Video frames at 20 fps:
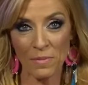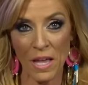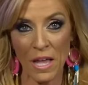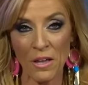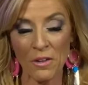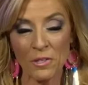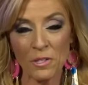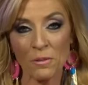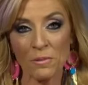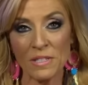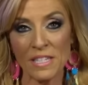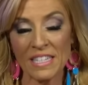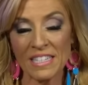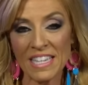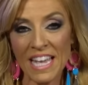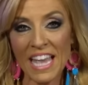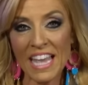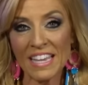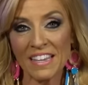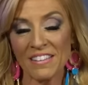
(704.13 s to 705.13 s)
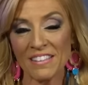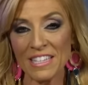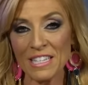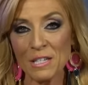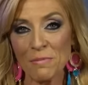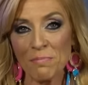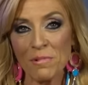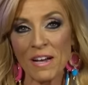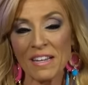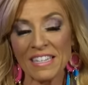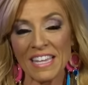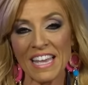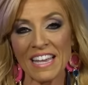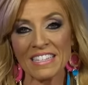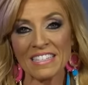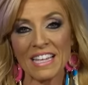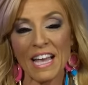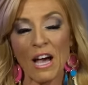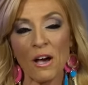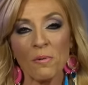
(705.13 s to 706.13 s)
So today on this
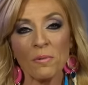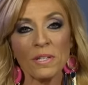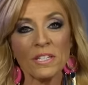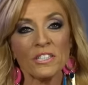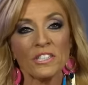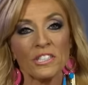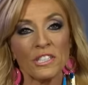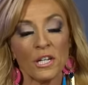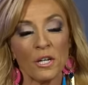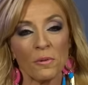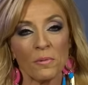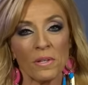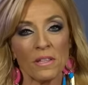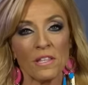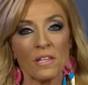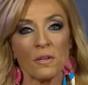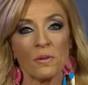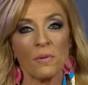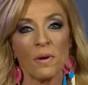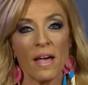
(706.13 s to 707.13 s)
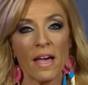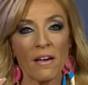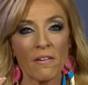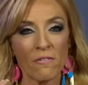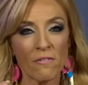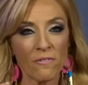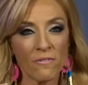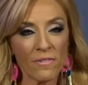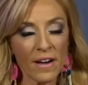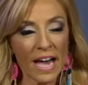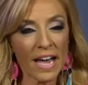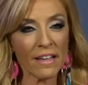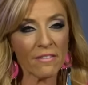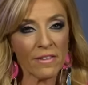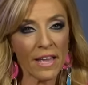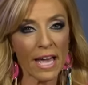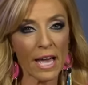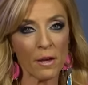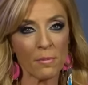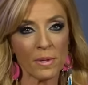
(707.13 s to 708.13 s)
broadcast, I want to share with you five
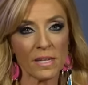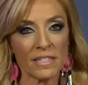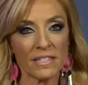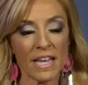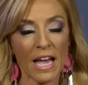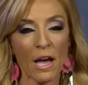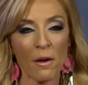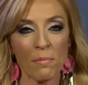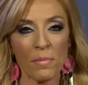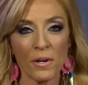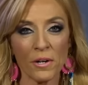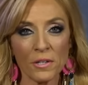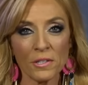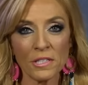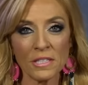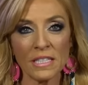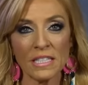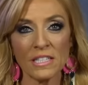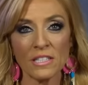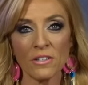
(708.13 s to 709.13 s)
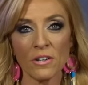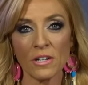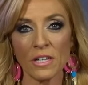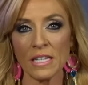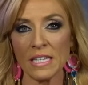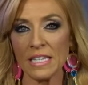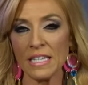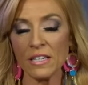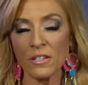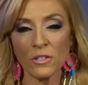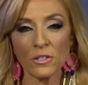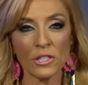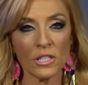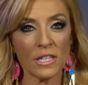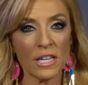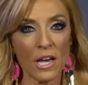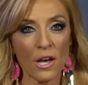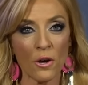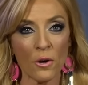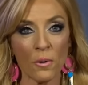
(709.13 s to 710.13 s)
habits I personally started years
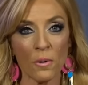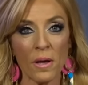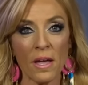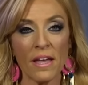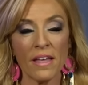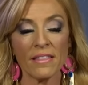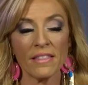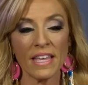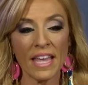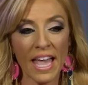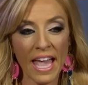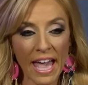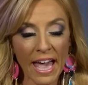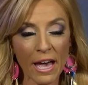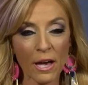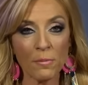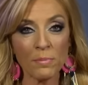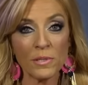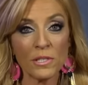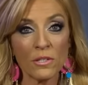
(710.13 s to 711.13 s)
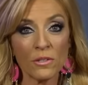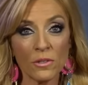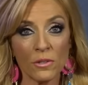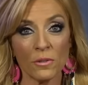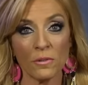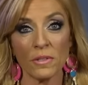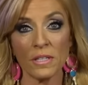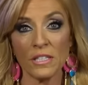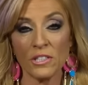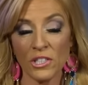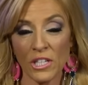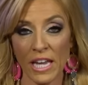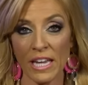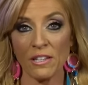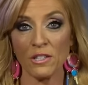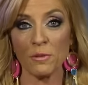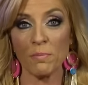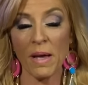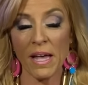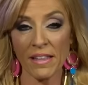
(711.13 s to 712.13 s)
ago that absolutely
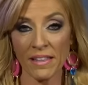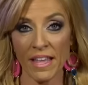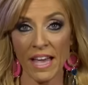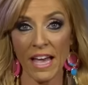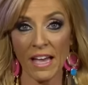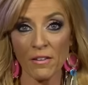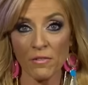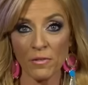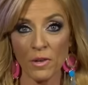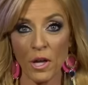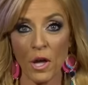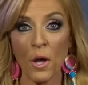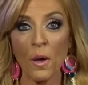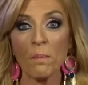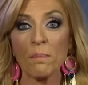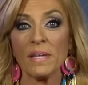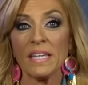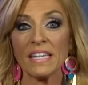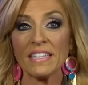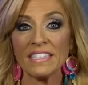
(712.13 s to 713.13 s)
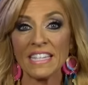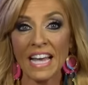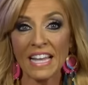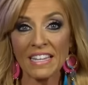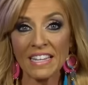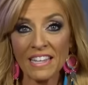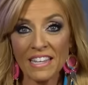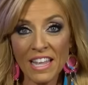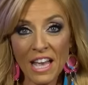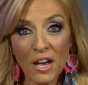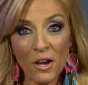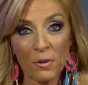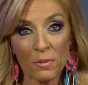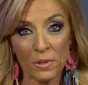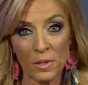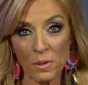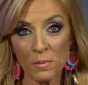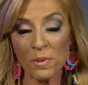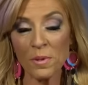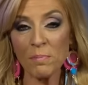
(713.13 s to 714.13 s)
changed my life, because I know
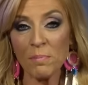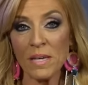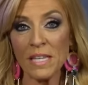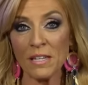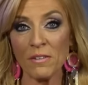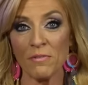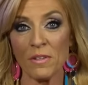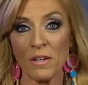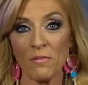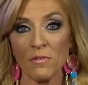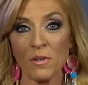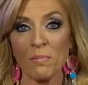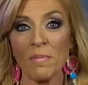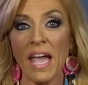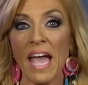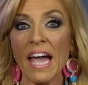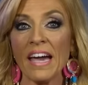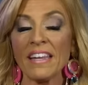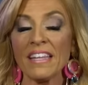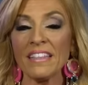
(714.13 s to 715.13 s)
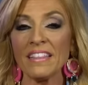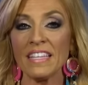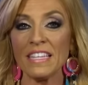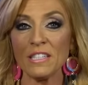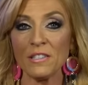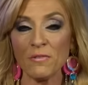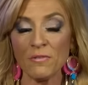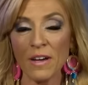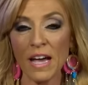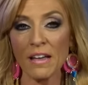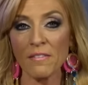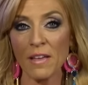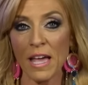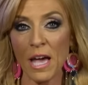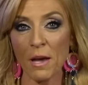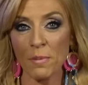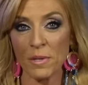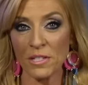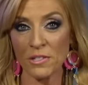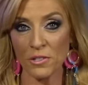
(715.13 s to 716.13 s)
you will benefit from adding these five
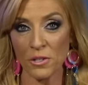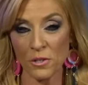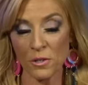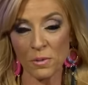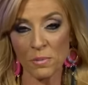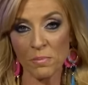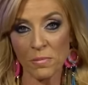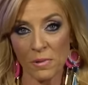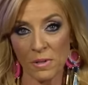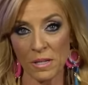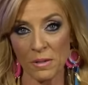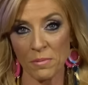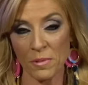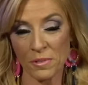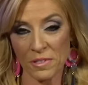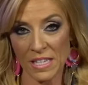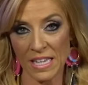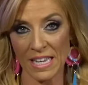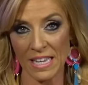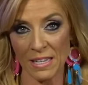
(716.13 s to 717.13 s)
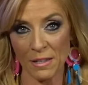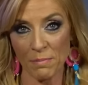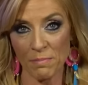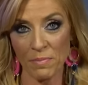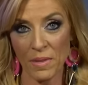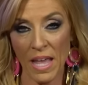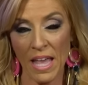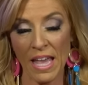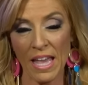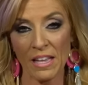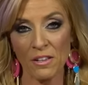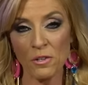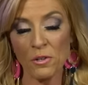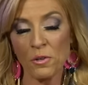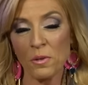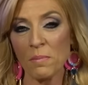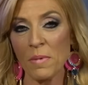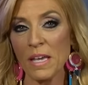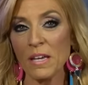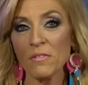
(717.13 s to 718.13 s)
habits to your morning routine. You know,
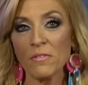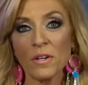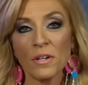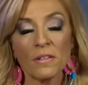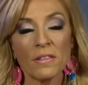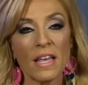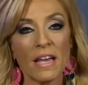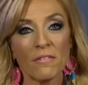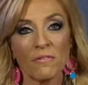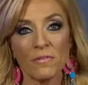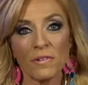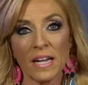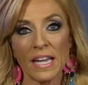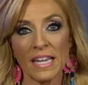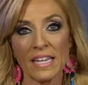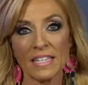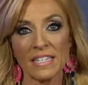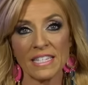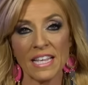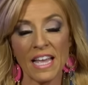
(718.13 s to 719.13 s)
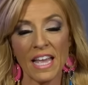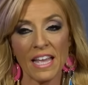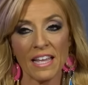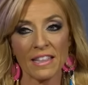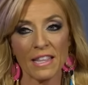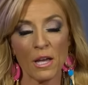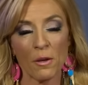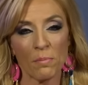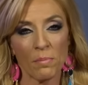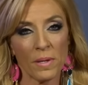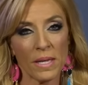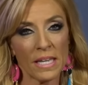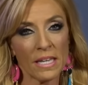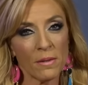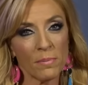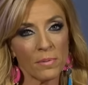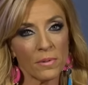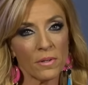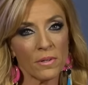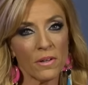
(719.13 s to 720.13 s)
you may have heard that phrase that
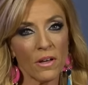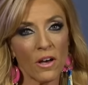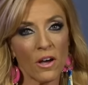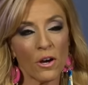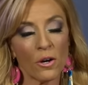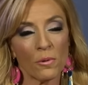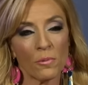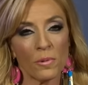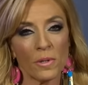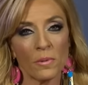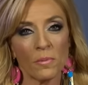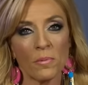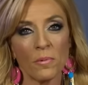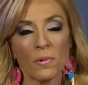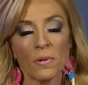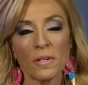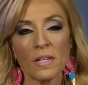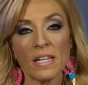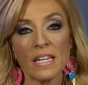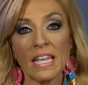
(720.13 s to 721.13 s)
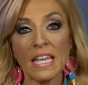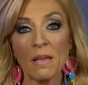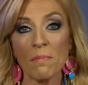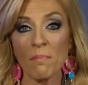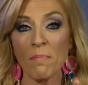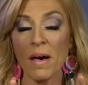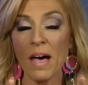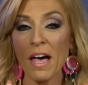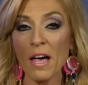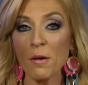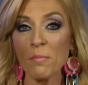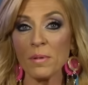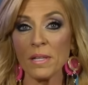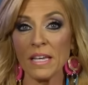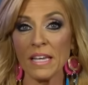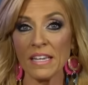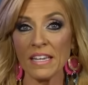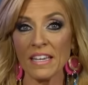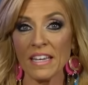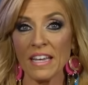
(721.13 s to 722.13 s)
people are rewarded in
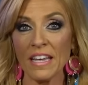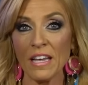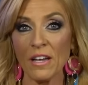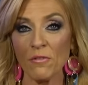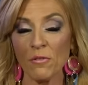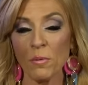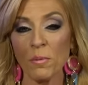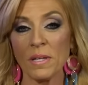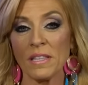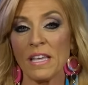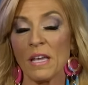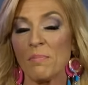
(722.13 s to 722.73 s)
public for what they